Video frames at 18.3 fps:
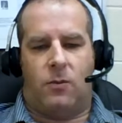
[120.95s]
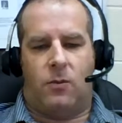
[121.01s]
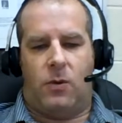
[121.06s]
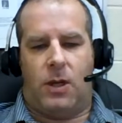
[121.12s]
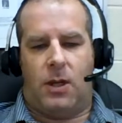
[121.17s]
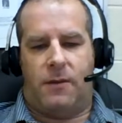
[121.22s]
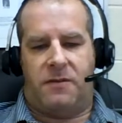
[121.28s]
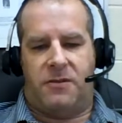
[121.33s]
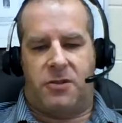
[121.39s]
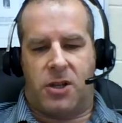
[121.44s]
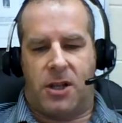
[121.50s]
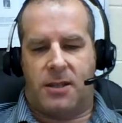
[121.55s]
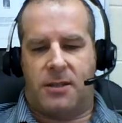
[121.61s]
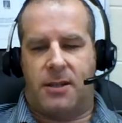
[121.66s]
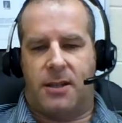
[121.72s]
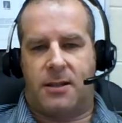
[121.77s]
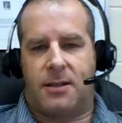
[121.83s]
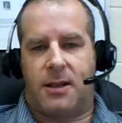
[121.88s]
we've
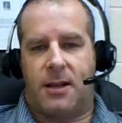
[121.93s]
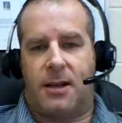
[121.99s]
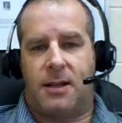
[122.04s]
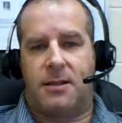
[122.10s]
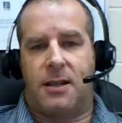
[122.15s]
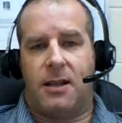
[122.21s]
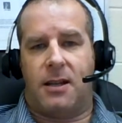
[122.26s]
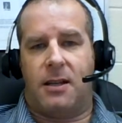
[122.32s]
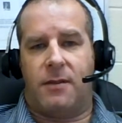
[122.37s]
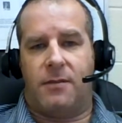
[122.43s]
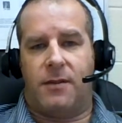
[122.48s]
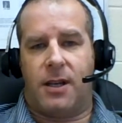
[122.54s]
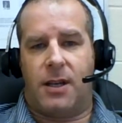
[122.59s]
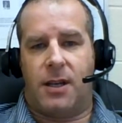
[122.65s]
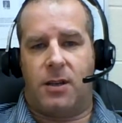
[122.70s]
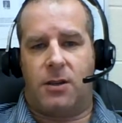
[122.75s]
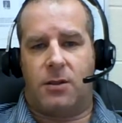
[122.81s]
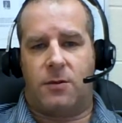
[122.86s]
just discussed in the
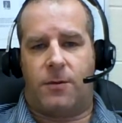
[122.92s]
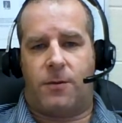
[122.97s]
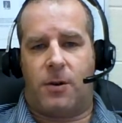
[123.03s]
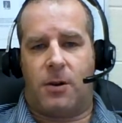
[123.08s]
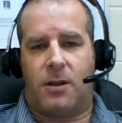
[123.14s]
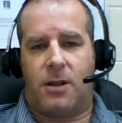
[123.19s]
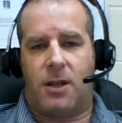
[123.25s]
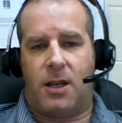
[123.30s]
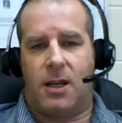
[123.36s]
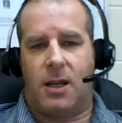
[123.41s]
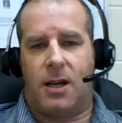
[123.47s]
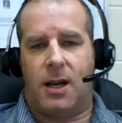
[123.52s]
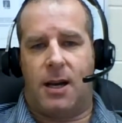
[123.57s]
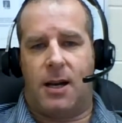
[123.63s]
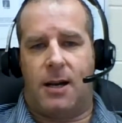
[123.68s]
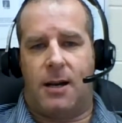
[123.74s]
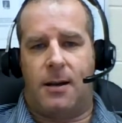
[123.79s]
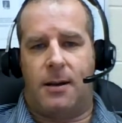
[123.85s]
videos for the
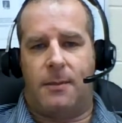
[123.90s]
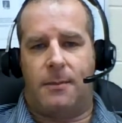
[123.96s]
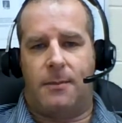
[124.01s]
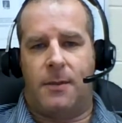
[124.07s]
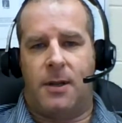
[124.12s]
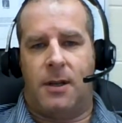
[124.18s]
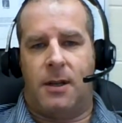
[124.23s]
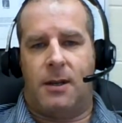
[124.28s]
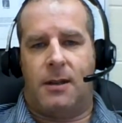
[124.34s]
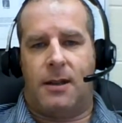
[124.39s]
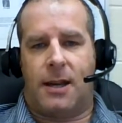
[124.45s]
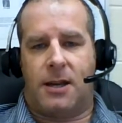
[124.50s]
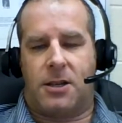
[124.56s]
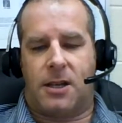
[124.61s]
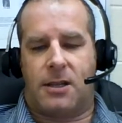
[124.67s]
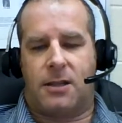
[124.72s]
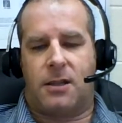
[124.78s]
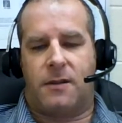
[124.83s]

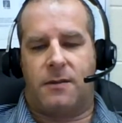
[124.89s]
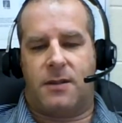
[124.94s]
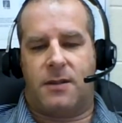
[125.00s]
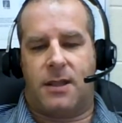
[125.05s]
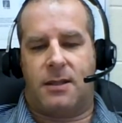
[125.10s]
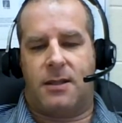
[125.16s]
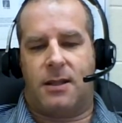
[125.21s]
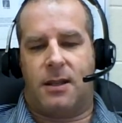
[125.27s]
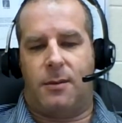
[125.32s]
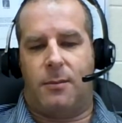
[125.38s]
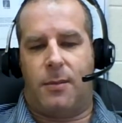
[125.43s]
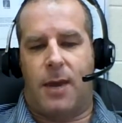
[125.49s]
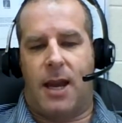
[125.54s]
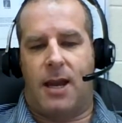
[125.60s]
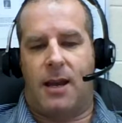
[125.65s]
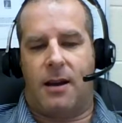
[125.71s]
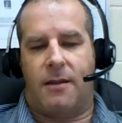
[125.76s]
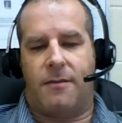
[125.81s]
digestive system,
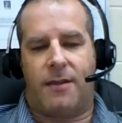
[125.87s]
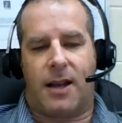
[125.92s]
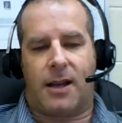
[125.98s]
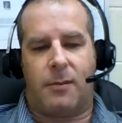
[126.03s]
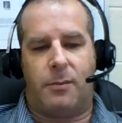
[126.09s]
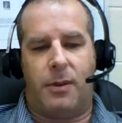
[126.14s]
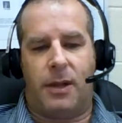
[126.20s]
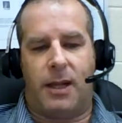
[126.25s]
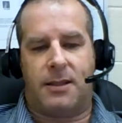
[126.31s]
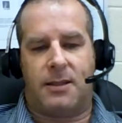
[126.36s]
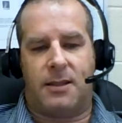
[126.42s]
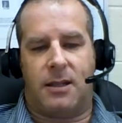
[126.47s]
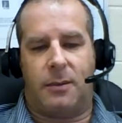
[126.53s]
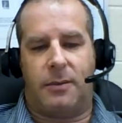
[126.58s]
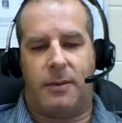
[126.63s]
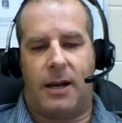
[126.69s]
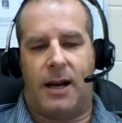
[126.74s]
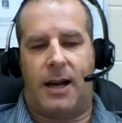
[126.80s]
may affect blood
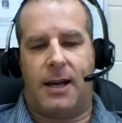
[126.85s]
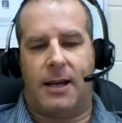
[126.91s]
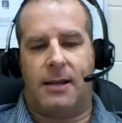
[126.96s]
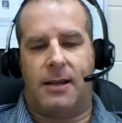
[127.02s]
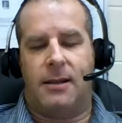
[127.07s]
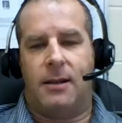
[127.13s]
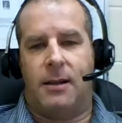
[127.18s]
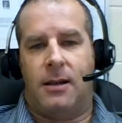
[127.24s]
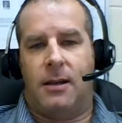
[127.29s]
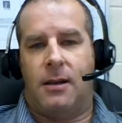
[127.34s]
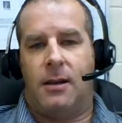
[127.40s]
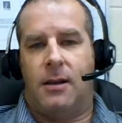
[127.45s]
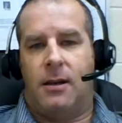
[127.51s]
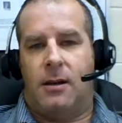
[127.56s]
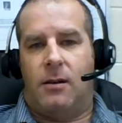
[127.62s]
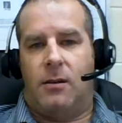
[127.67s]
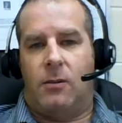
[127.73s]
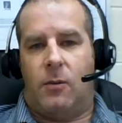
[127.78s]
supply.
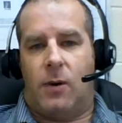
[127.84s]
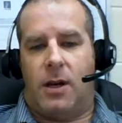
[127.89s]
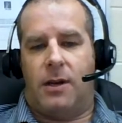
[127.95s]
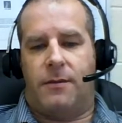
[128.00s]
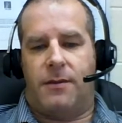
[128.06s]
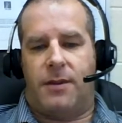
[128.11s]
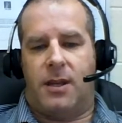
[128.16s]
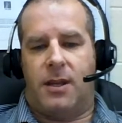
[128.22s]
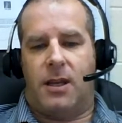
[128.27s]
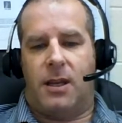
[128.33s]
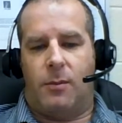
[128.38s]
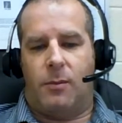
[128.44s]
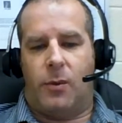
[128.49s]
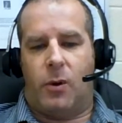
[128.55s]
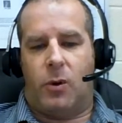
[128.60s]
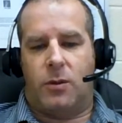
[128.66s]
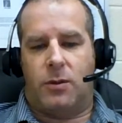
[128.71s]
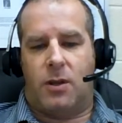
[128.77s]
One of the
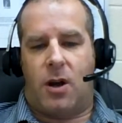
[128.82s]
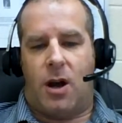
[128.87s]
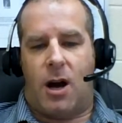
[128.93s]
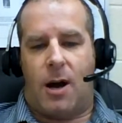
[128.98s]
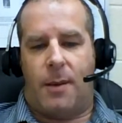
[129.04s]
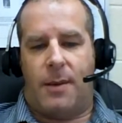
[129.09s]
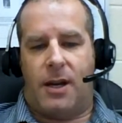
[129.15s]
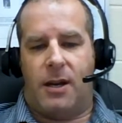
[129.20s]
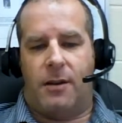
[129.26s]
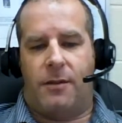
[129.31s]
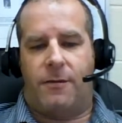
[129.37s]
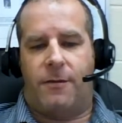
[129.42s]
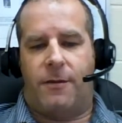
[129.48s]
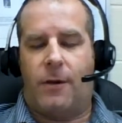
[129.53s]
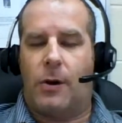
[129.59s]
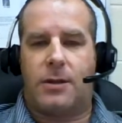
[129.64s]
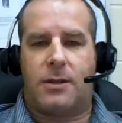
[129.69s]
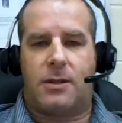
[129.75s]
most common and
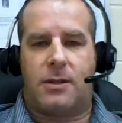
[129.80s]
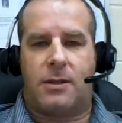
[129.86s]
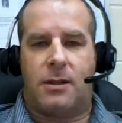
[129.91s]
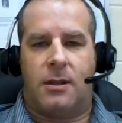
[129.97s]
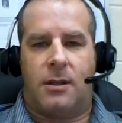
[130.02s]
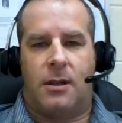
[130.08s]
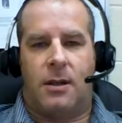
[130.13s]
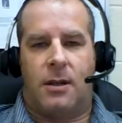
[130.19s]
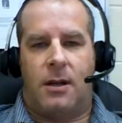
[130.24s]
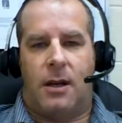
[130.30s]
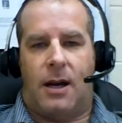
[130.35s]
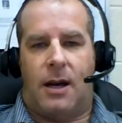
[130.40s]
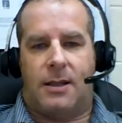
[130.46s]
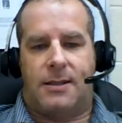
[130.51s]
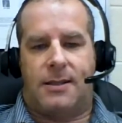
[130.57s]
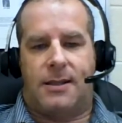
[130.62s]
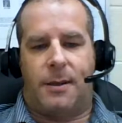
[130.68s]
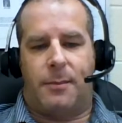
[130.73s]
first
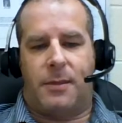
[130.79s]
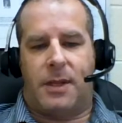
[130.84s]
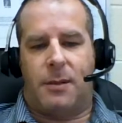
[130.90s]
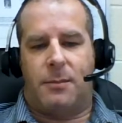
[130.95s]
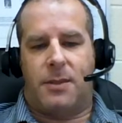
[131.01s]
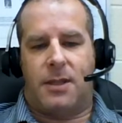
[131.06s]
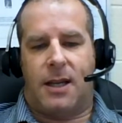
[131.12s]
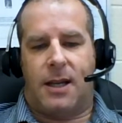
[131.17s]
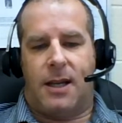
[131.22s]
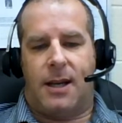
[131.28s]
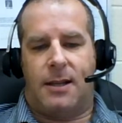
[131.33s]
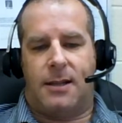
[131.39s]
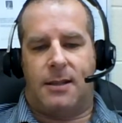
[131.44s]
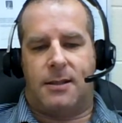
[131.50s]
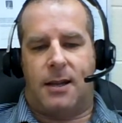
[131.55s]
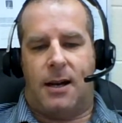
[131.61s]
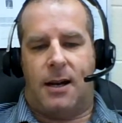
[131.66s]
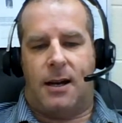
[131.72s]
symptoms is